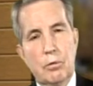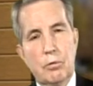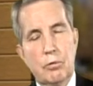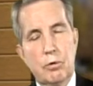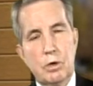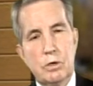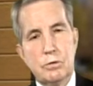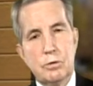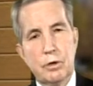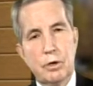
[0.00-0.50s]

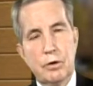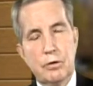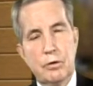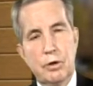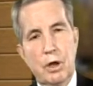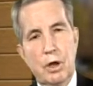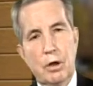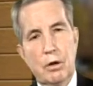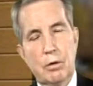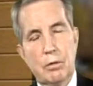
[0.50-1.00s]
which would
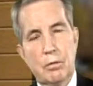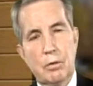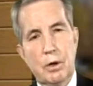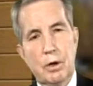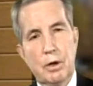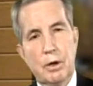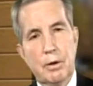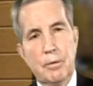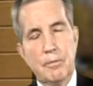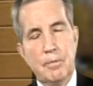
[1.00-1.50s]

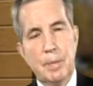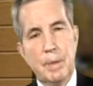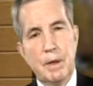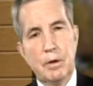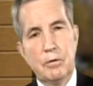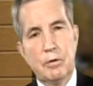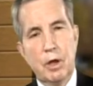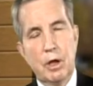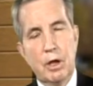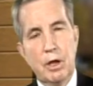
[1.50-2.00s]
entail
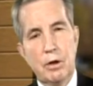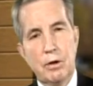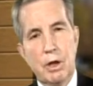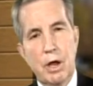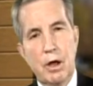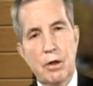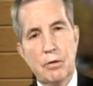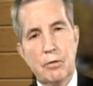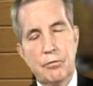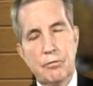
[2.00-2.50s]
taking
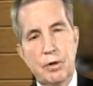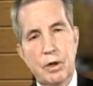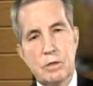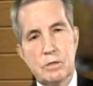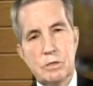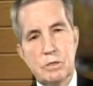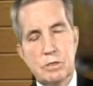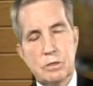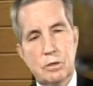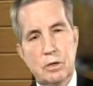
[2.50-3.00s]
down the
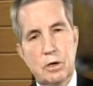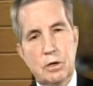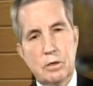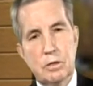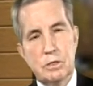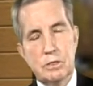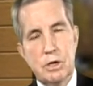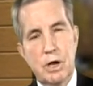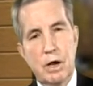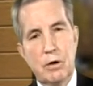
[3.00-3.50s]
fences along the
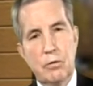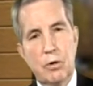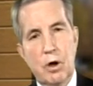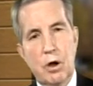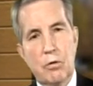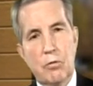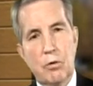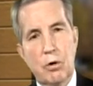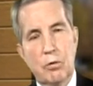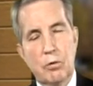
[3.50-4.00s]

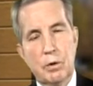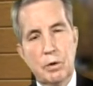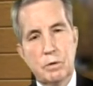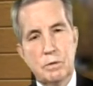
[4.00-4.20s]
sidewalk where